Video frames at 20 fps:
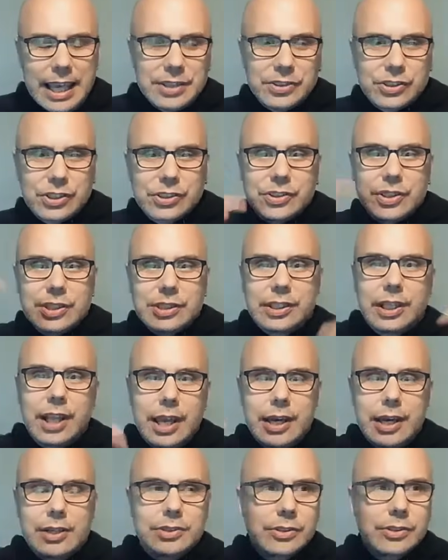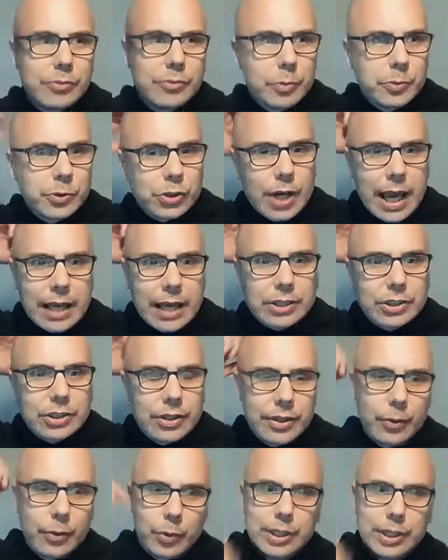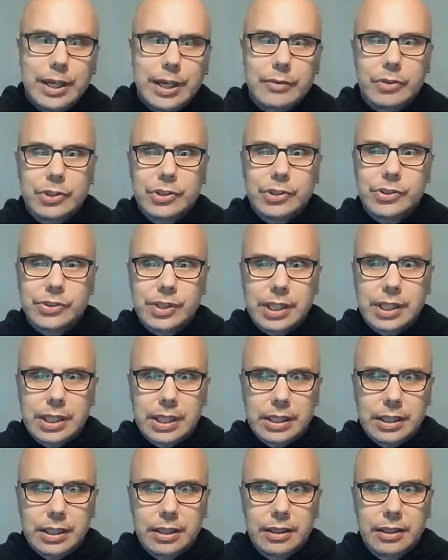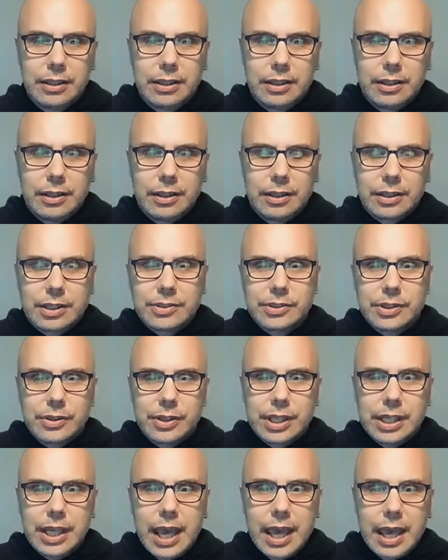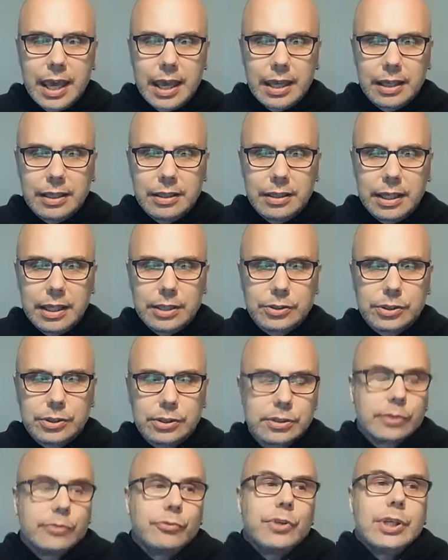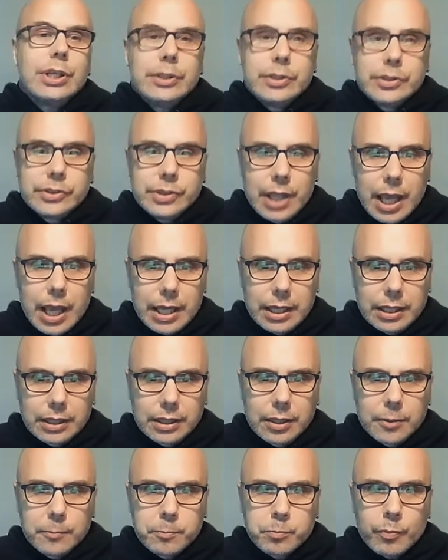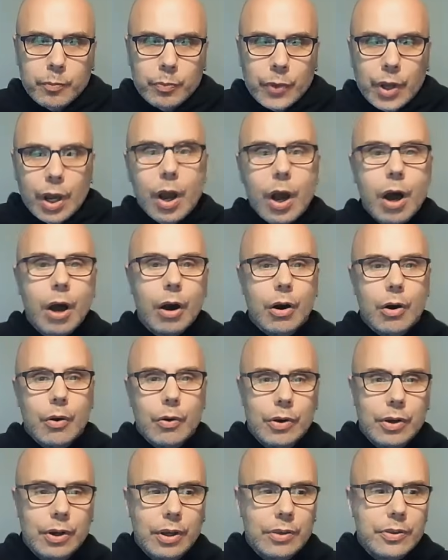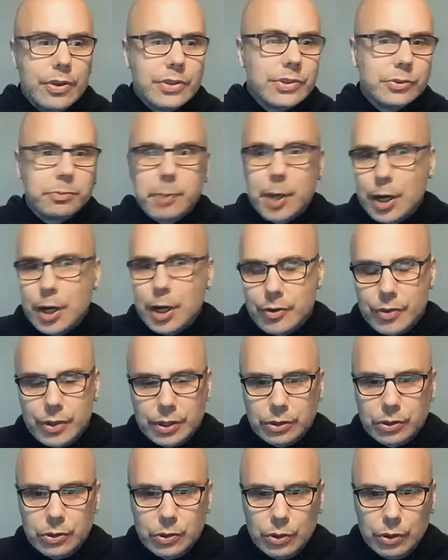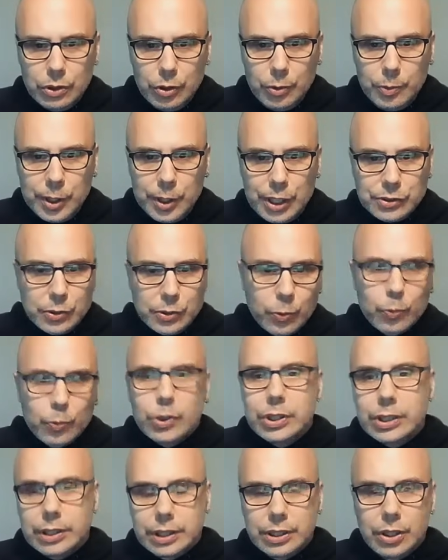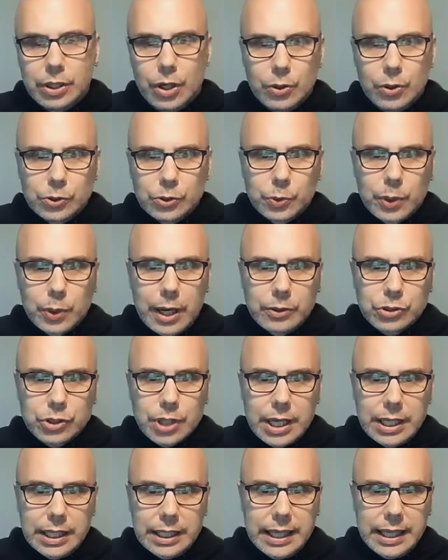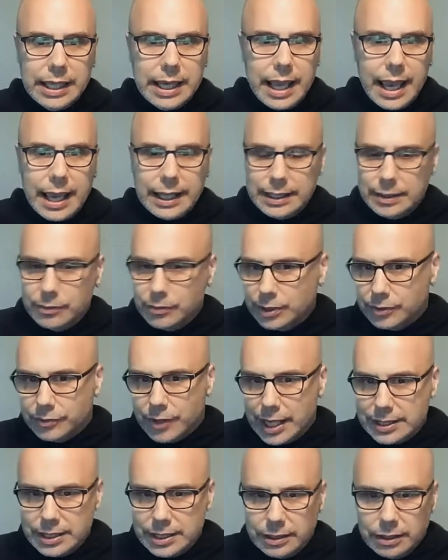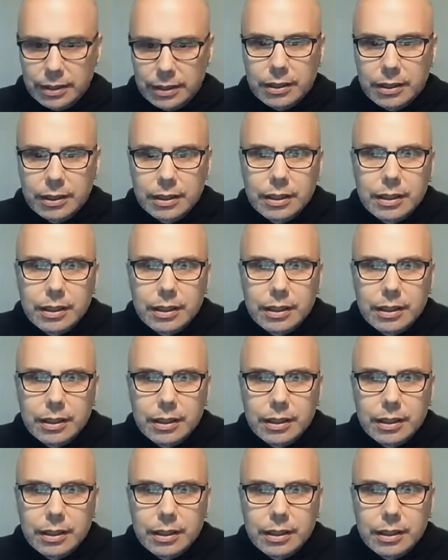it's just these layers of abstraction that we never see, because in the end, it just feels like, oh, this is better than Google because it really knows what I was trying to get at, even if it didn't.